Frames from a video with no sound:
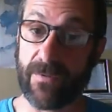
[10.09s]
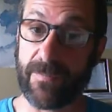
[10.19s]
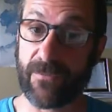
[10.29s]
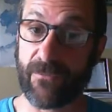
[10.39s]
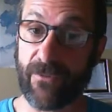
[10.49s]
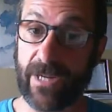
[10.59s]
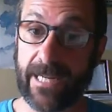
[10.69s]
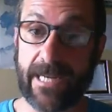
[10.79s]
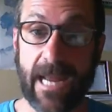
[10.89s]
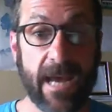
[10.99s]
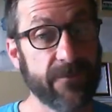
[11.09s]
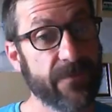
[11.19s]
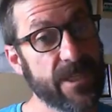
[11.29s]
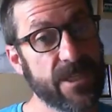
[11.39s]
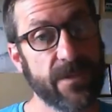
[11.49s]
We've been reading
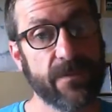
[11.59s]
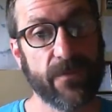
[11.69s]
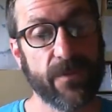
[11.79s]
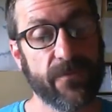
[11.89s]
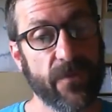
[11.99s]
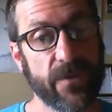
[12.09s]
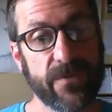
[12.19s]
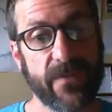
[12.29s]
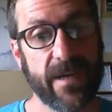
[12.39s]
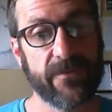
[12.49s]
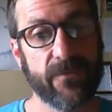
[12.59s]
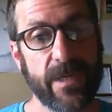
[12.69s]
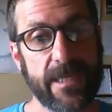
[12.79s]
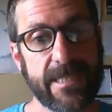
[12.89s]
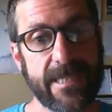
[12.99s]
nonfiction for the first 5
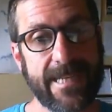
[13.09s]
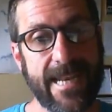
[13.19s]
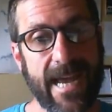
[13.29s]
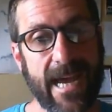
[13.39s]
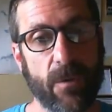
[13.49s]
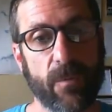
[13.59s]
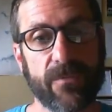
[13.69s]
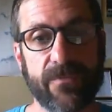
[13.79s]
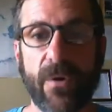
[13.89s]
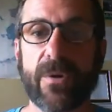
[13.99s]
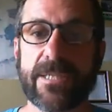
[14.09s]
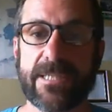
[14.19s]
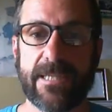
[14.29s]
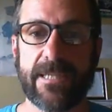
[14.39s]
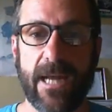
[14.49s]
weeks and now we're
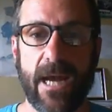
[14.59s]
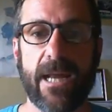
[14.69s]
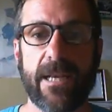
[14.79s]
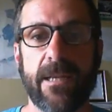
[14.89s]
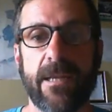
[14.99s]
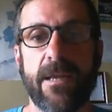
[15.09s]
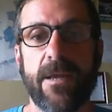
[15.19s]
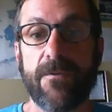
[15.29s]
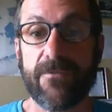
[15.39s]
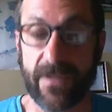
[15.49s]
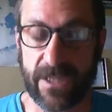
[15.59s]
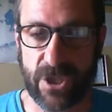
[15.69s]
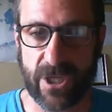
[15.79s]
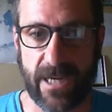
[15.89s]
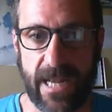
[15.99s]
focused in on fiction.